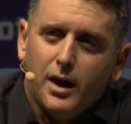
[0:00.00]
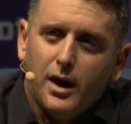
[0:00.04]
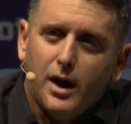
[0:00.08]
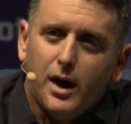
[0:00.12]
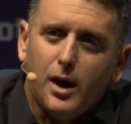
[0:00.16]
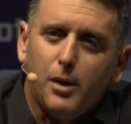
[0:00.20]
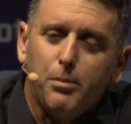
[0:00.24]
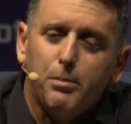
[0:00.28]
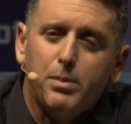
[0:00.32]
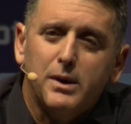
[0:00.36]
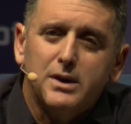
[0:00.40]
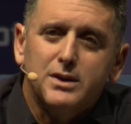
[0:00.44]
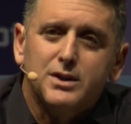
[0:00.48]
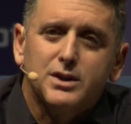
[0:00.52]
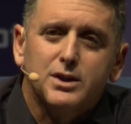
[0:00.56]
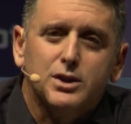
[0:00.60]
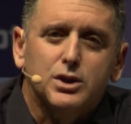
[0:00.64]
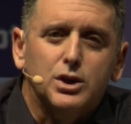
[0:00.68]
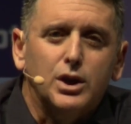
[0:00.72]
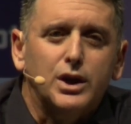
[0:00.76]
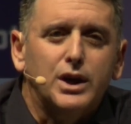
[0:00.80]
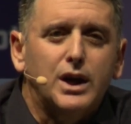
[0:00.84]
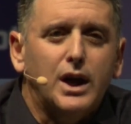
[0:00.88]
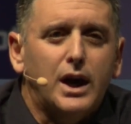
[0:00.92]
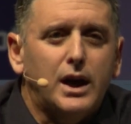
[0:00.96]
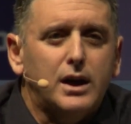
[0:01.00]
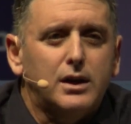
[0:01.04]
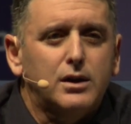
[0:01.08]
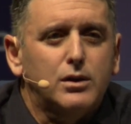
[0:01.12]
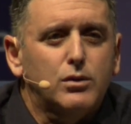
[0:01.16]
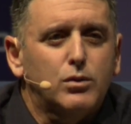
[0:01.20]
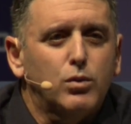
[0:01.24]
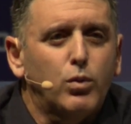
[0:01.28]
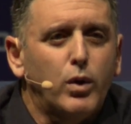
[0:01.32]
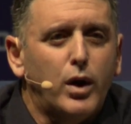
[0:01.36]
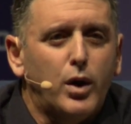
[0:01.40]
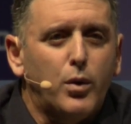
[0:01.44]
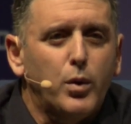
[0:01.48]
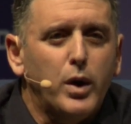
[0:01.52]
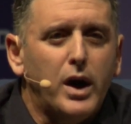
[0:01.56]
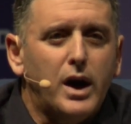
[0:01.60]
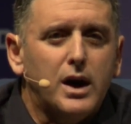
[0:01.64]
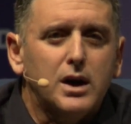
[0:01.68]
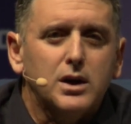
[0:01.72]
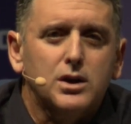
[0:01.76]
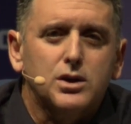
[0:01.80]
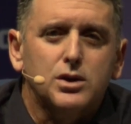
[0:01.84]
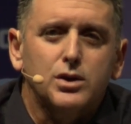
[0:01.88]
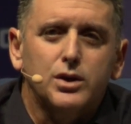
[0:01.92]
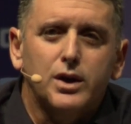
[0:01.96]
helped us to get where we
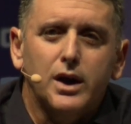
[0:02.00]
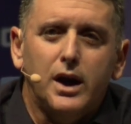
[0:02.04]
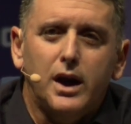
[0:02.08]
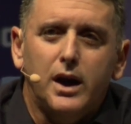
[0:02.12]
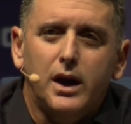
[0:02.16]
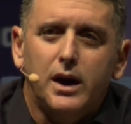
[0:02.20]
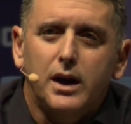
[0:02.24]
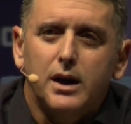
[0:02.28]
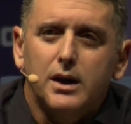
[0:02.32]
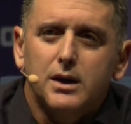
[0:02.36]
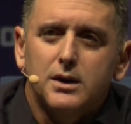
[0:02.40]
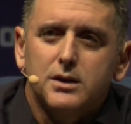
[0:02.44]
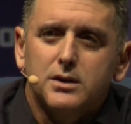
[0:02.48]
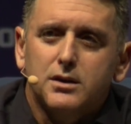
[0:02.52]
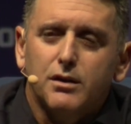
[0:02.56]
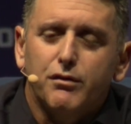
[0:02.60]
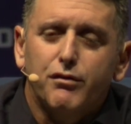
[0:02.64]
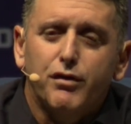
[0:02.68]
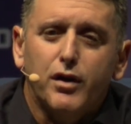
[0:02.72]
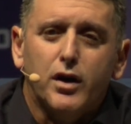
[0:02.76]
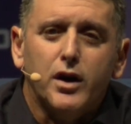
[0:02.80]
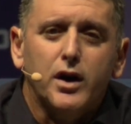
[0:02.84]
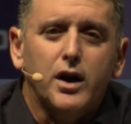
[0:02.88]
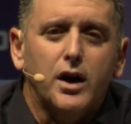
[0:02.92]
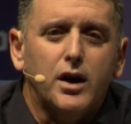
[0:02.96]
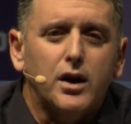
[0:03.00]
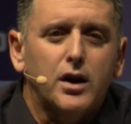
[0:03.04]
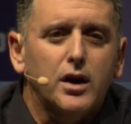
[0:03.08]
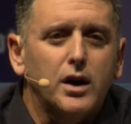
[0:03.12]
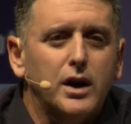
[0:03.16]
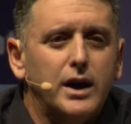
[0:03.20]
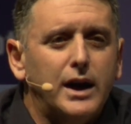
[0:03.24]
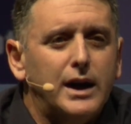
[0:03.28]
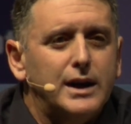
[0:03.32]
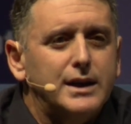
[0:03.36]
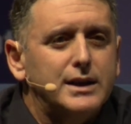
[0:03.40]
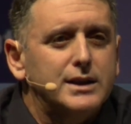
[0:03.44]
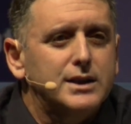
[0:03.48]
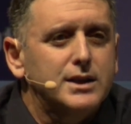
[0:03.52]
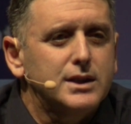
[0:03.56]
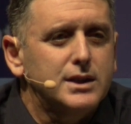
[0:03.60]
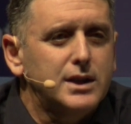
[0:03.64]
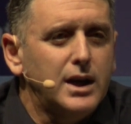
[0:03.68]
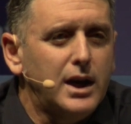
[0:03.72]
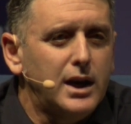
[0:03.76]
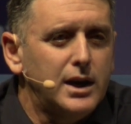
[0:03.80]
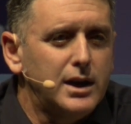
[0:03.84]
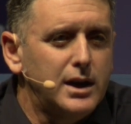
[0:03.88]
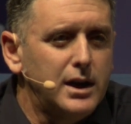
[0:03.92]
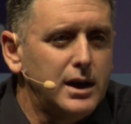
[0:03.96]
are today is a very early
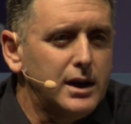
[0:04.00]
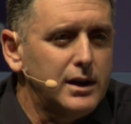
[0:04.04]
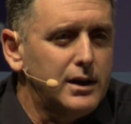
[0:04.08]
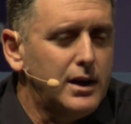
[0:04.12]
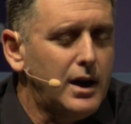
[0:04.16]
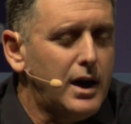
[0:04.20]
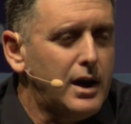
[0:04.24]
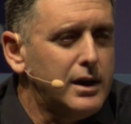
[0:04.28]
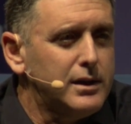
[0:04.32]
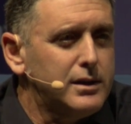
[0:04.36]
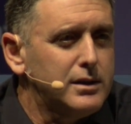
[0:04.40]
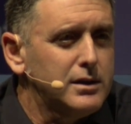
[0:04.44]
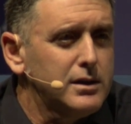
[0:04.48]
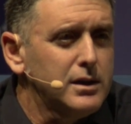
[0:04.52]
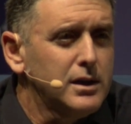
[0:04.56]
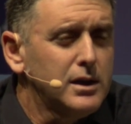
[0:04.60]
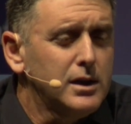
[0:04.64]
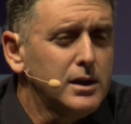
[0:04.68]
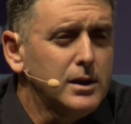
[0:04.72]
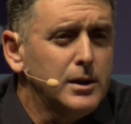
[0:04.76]
understanding that